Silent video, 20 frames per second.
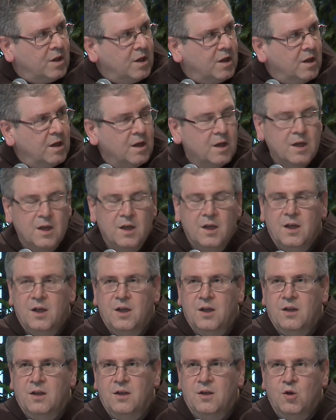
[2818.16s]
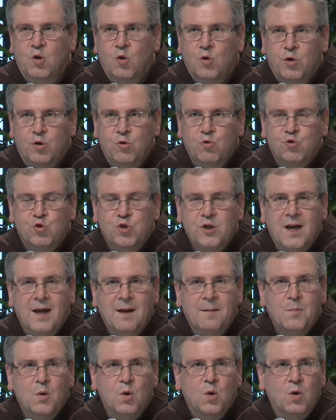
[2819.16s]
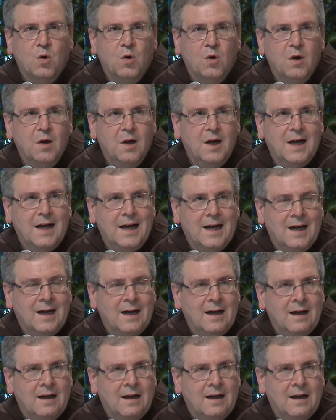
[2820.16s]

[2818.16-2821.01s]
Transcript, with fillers: that has been signed, by, that is